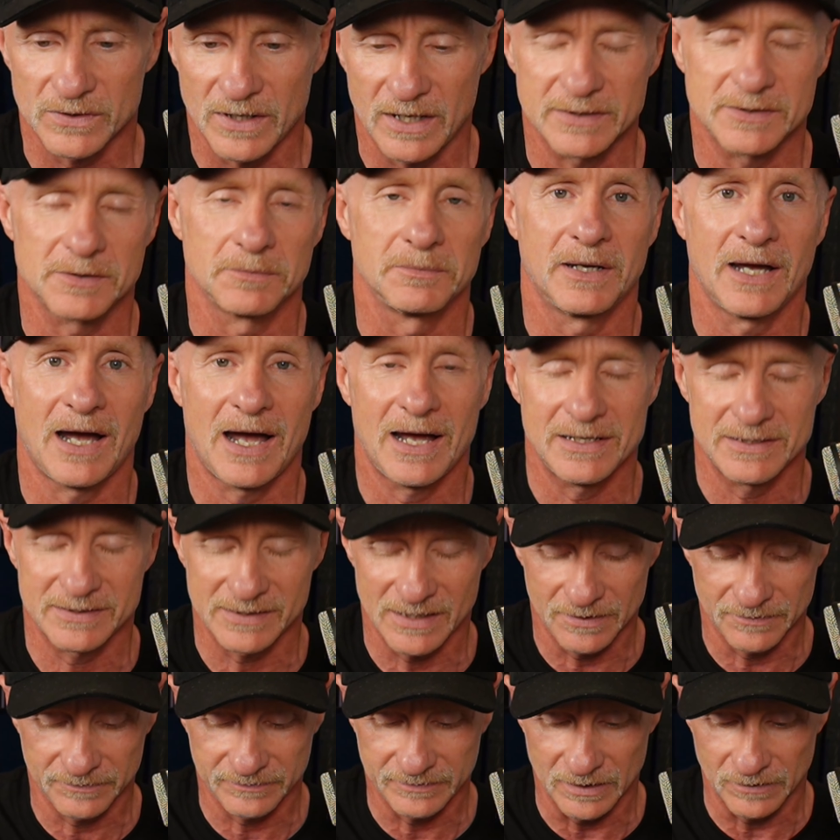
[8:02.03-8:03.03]
I had some guys
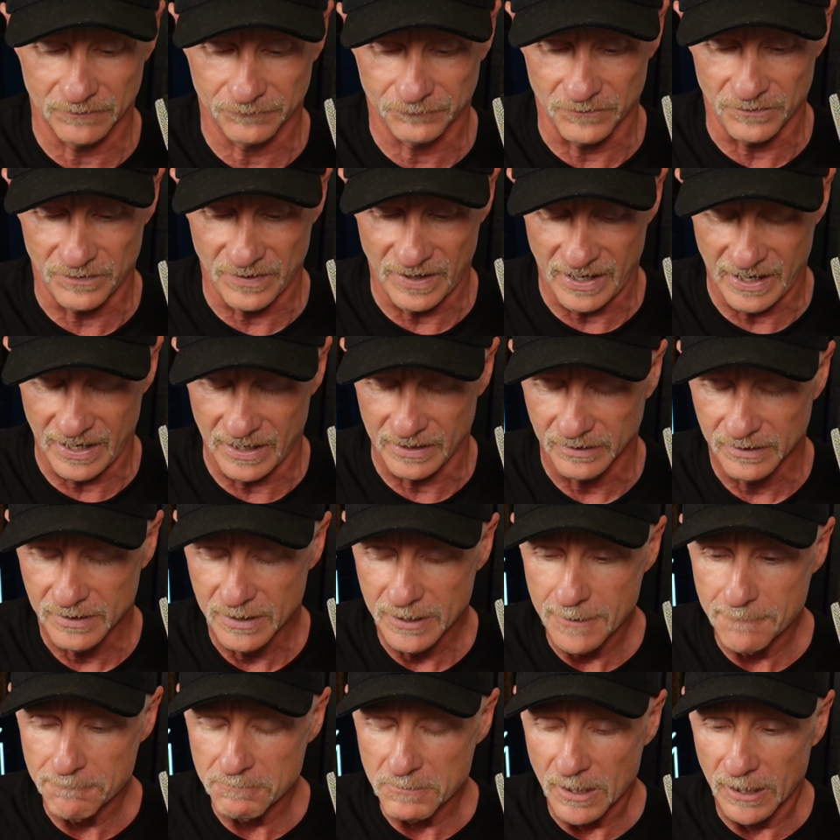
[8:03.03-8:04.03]
out there for that.
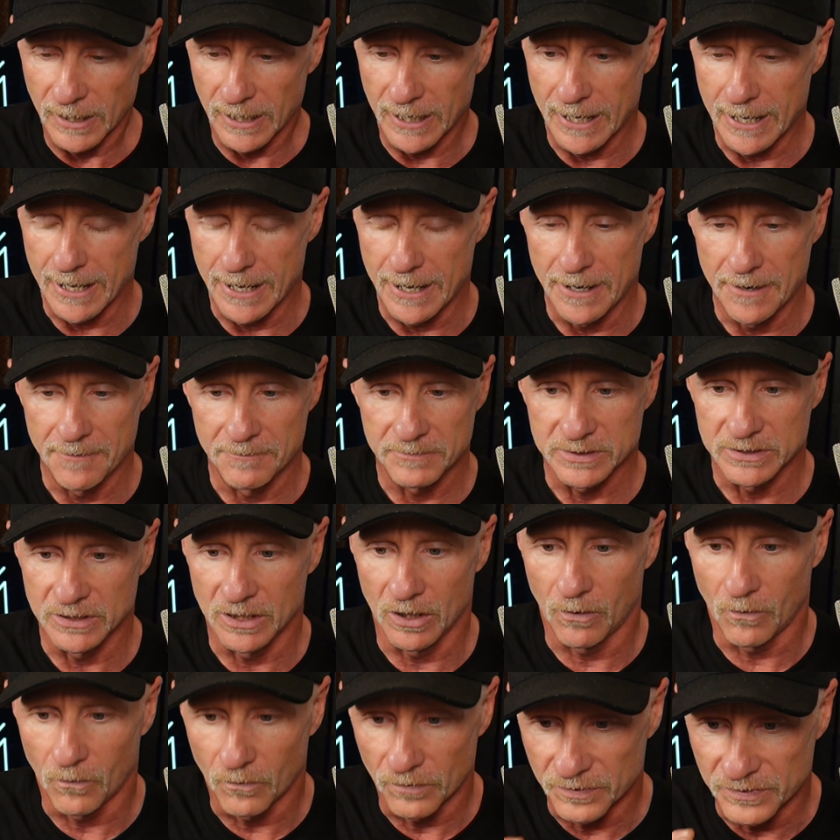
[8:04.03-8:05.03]

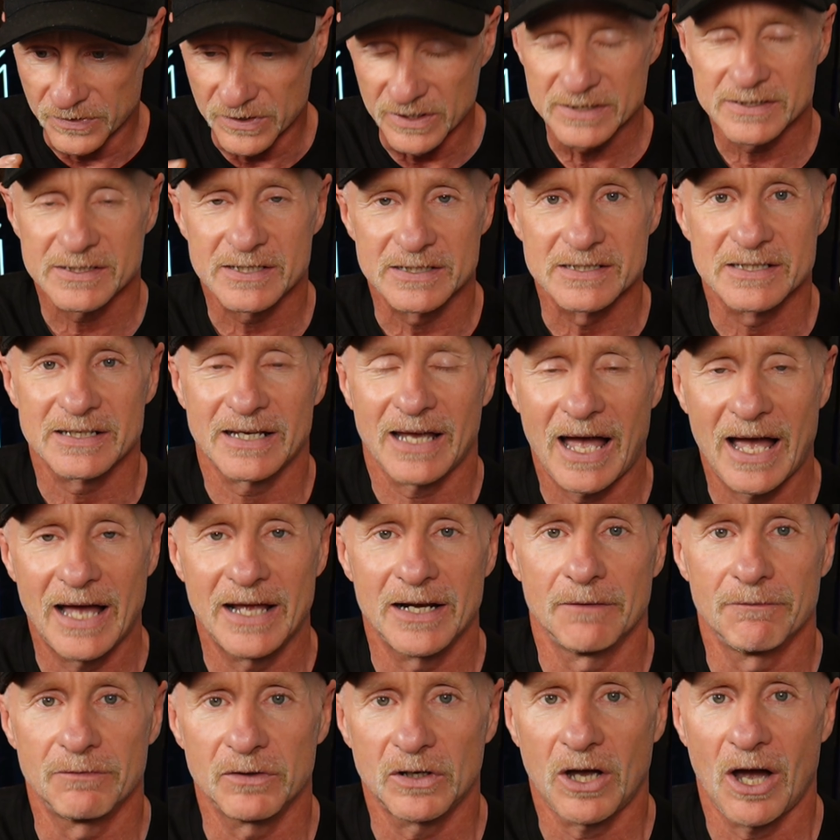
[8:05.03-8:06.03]
This is
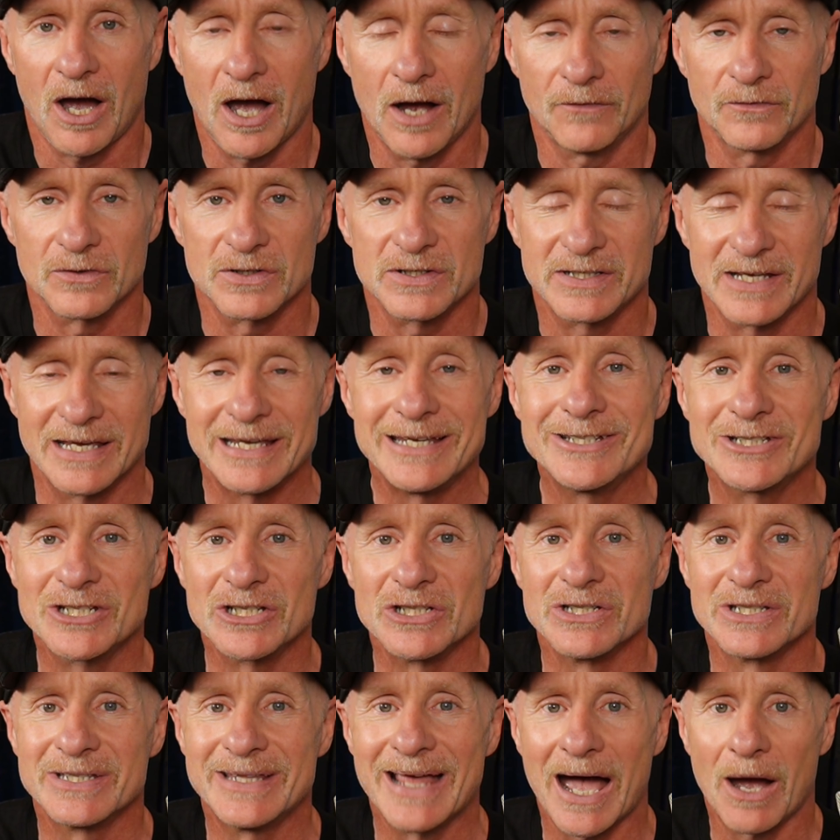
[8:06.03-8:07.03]
kind of the
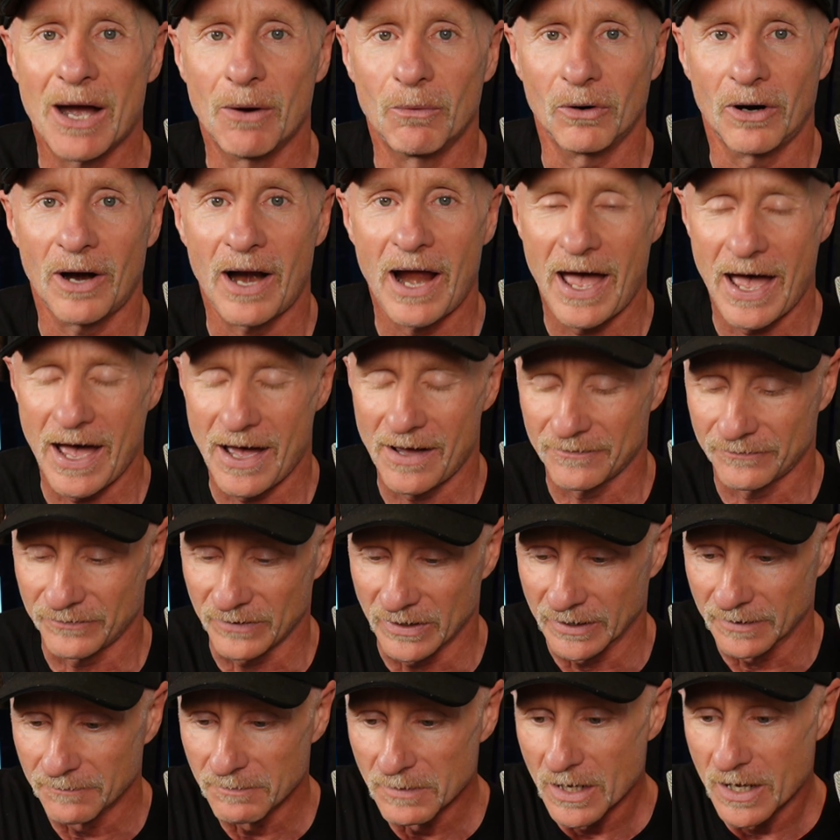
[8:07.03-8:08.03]
conversations that we're
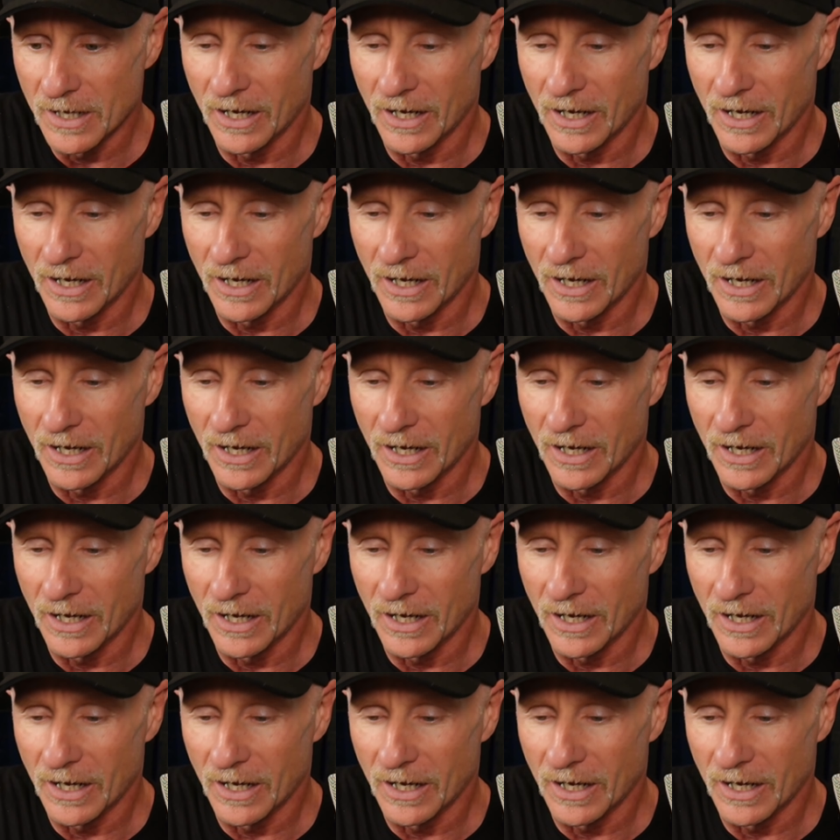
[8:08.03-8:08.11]
having.